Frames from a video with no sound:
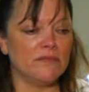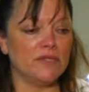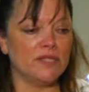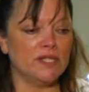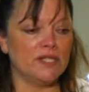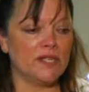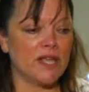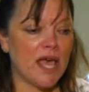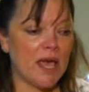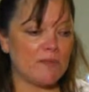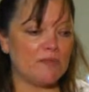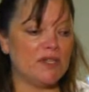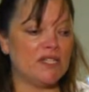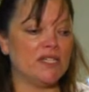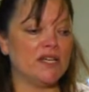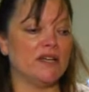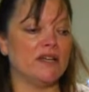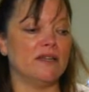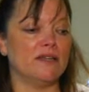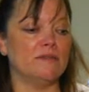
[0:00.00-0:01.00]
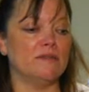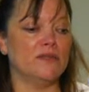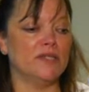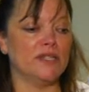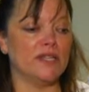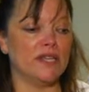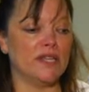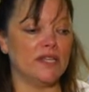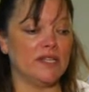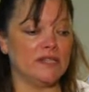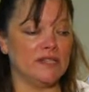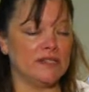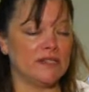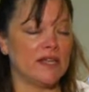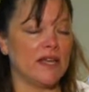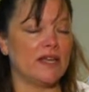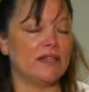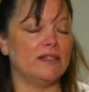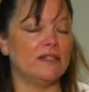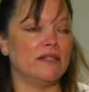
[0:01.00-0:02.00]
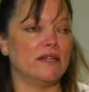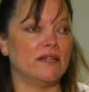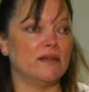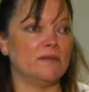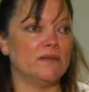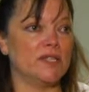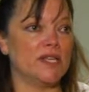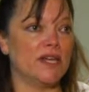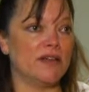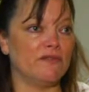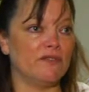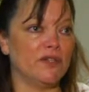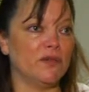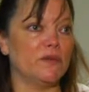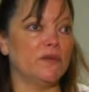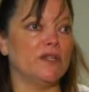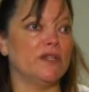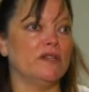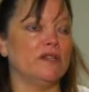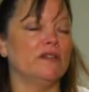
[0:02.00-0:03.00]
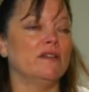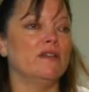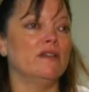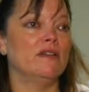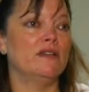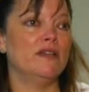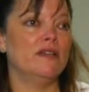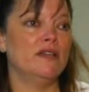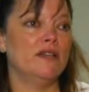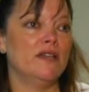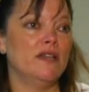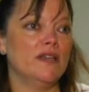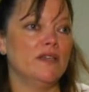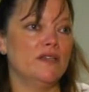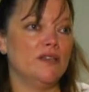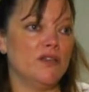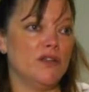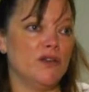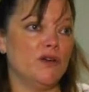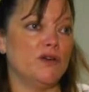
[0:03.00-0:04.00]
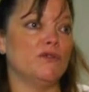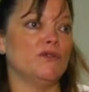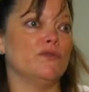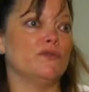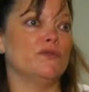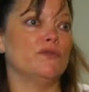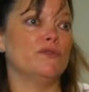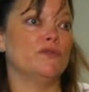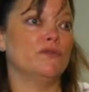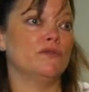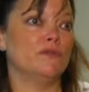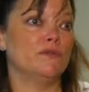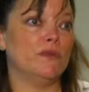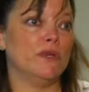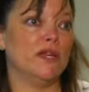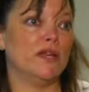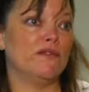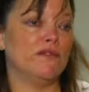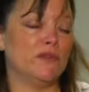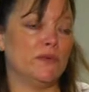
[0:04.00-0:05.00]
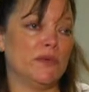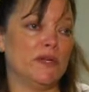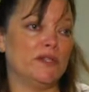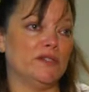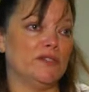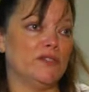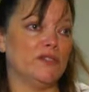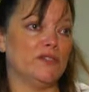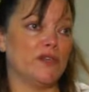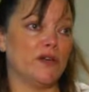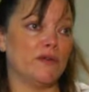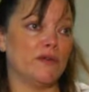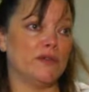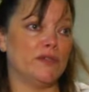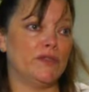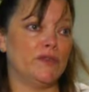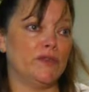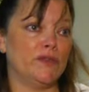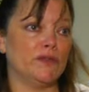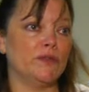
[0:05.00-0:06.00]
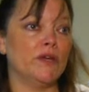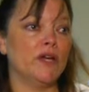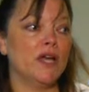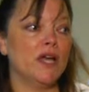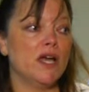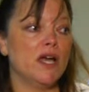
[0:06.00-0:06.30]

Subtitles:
in happy times and in sad times, everyone knows what everyone else is going through.